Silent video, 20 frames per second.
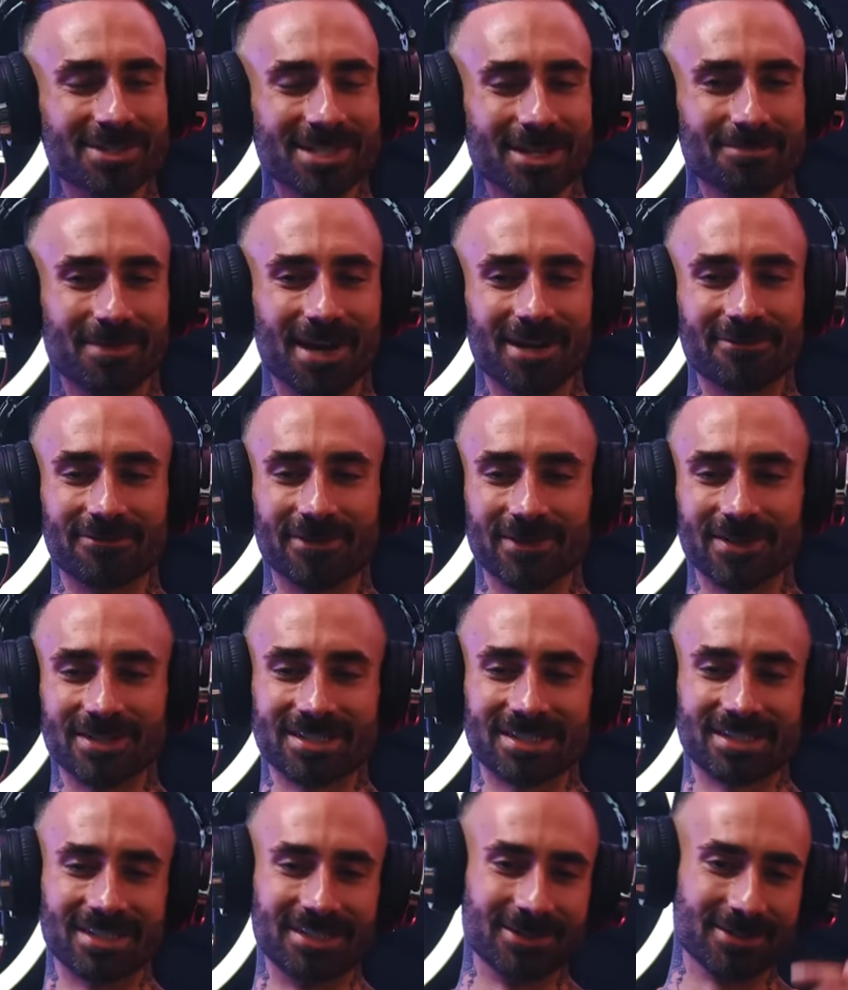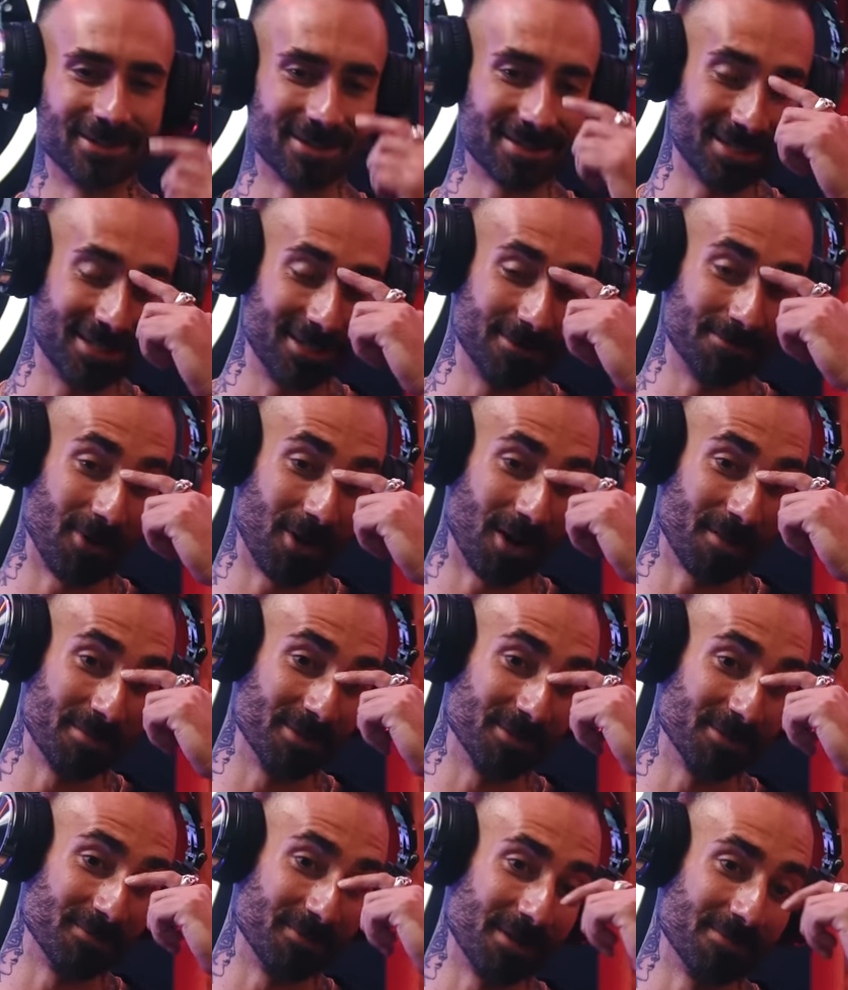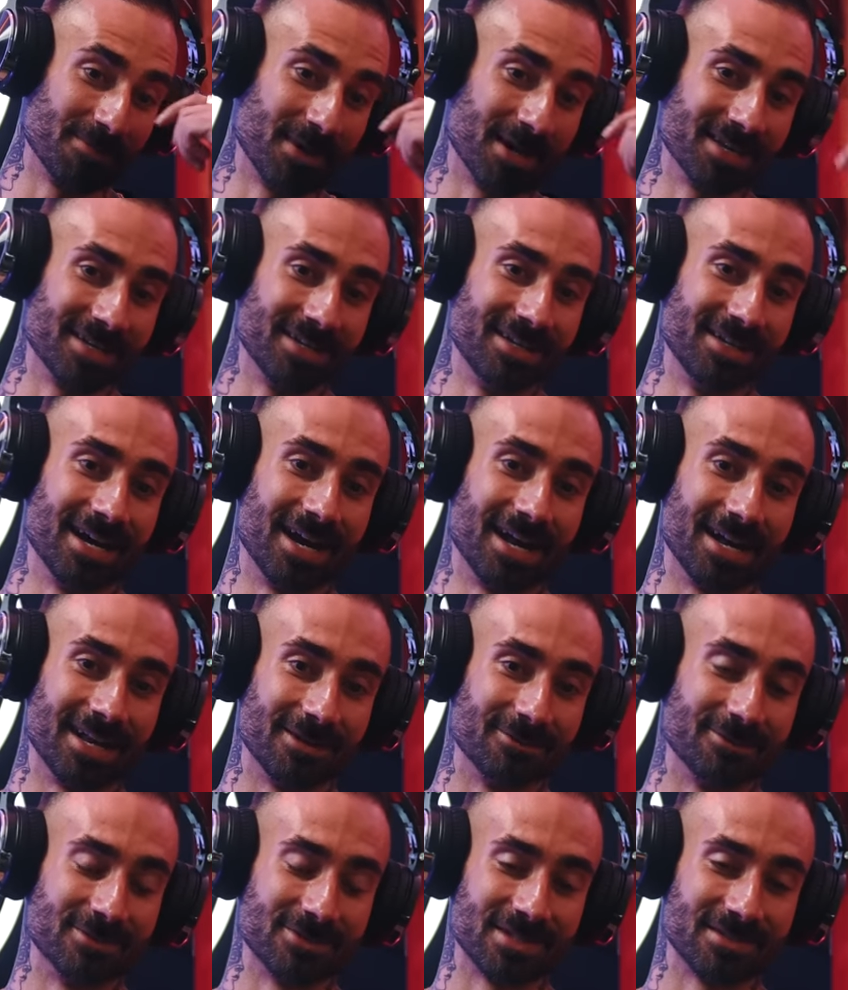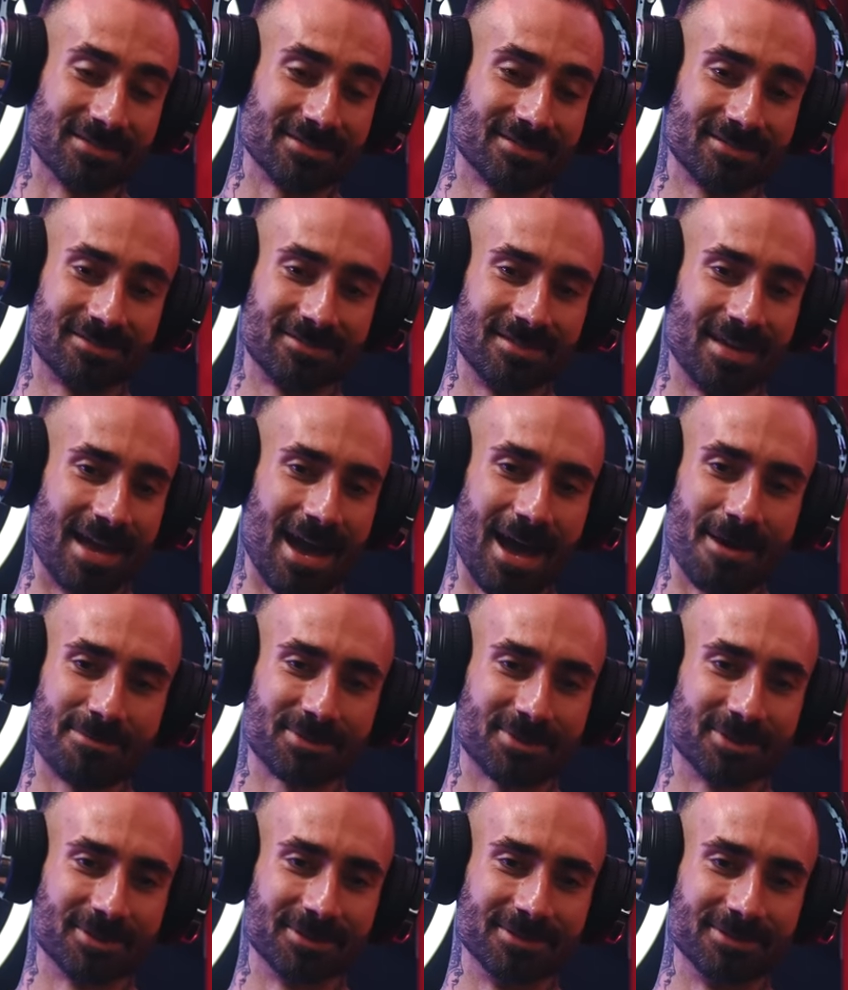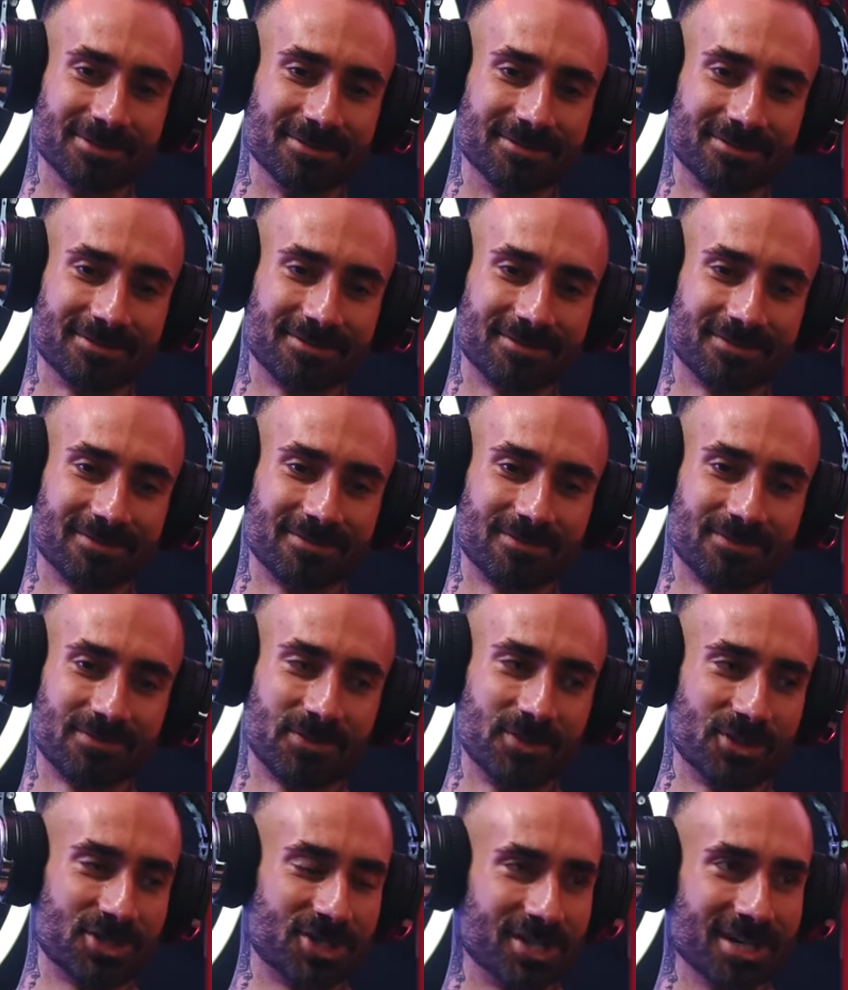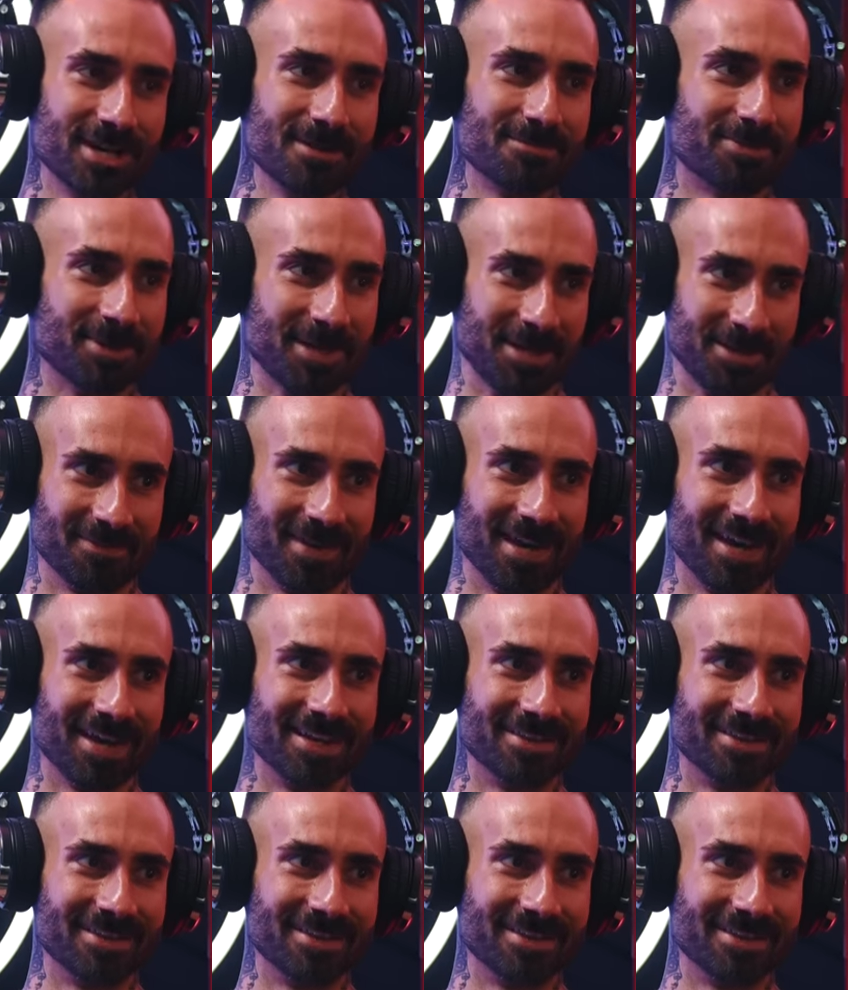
like my first New York City apartment with my buddy Gion, and it was an absolute shit pit, man.